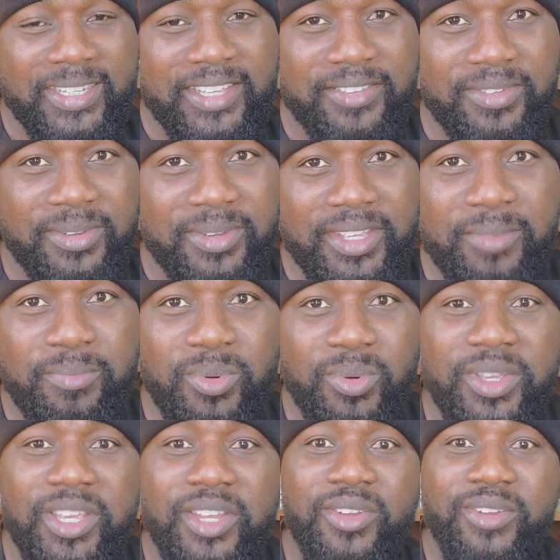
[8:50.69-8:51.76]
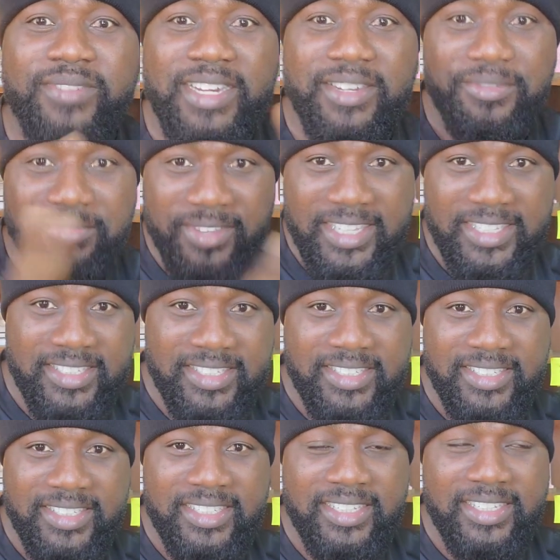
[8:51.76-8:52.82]
If you keep looking over the
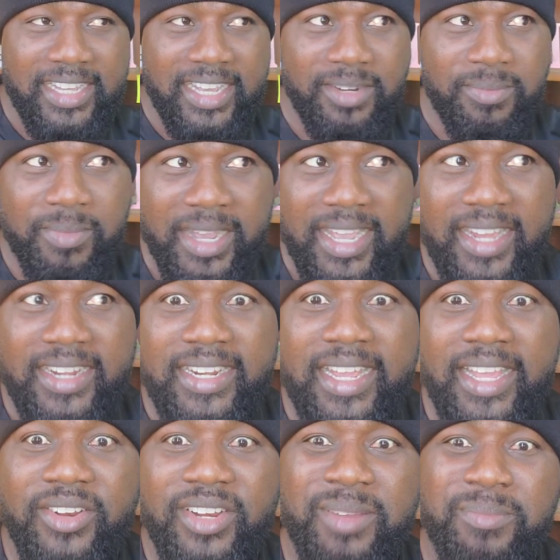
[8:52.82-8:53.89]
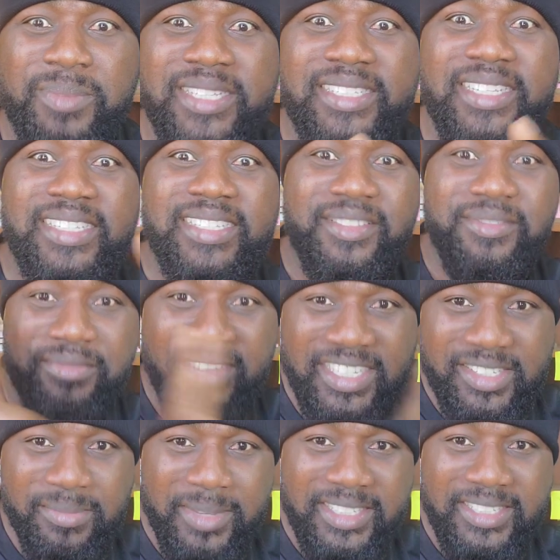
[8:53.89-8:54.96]
fence, admiring another person's
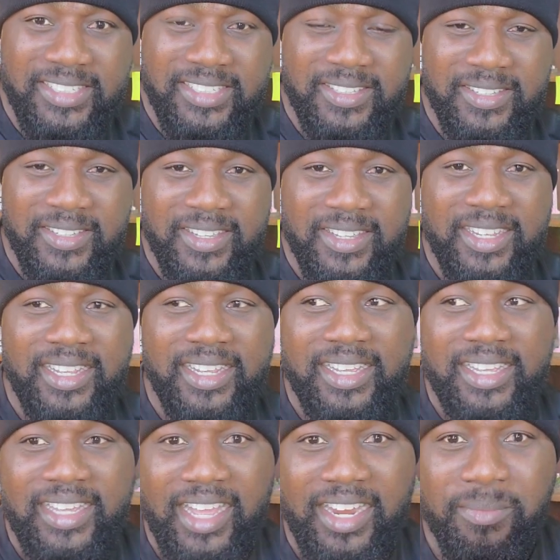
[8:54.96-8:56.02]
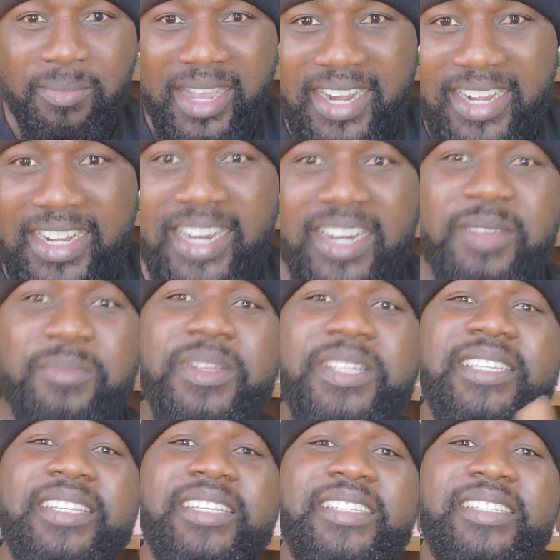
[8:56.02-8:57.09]
investment, admiring another
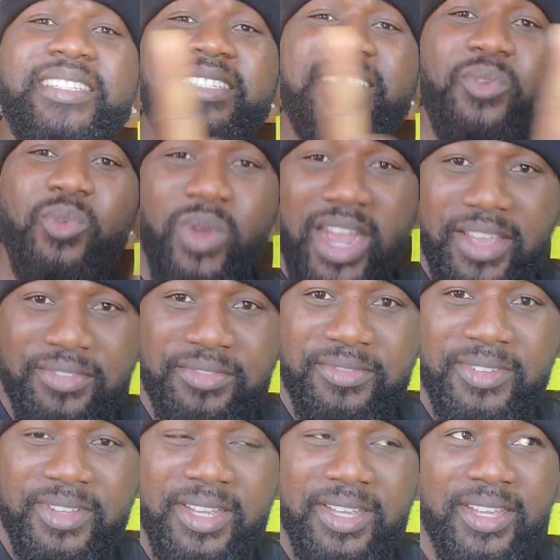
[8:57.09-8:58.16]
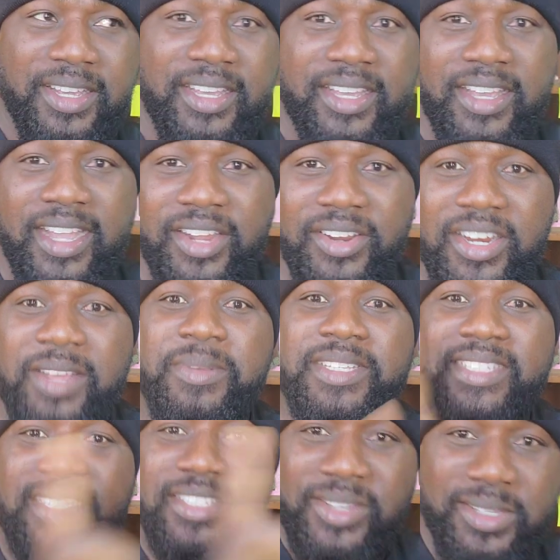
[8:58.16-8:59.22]
person's wife, another
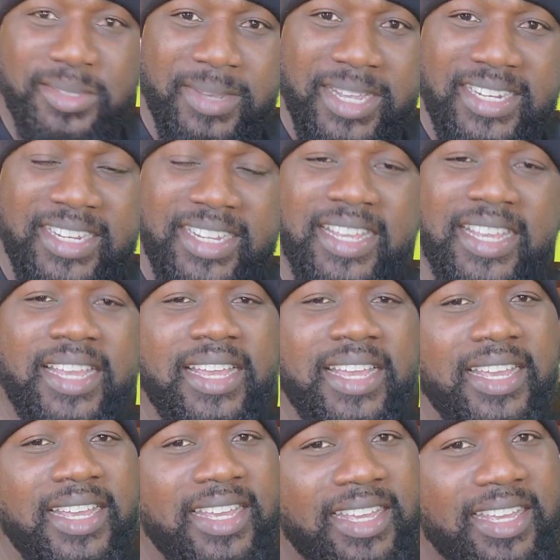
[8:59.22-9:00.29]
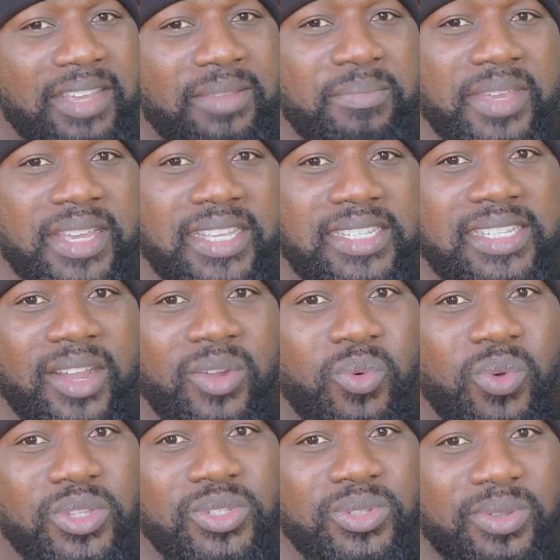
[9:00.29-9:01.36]
person's husband, it means that
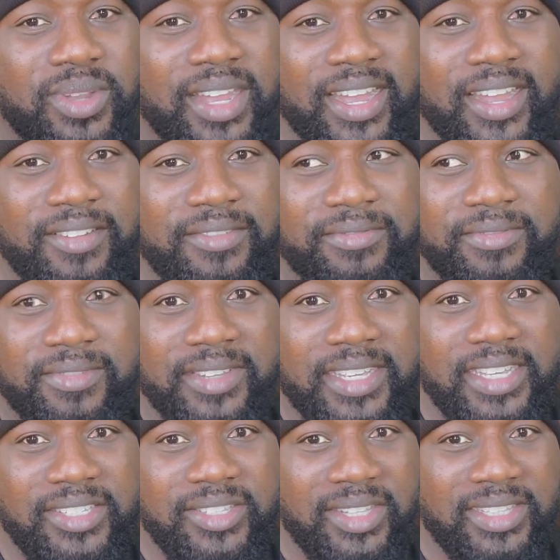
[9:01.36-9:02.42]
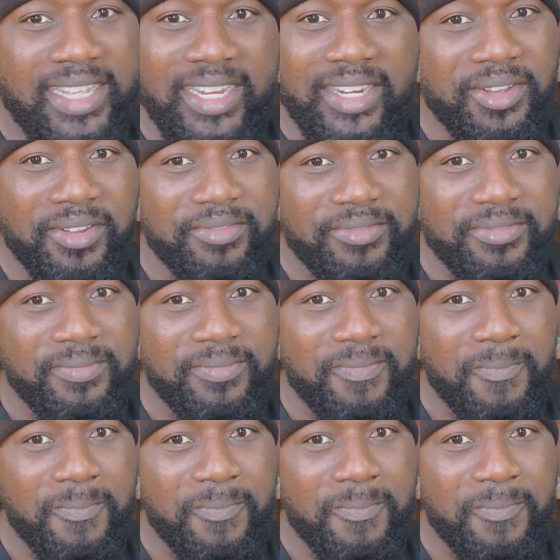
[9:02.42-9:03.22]
what you have is not enough.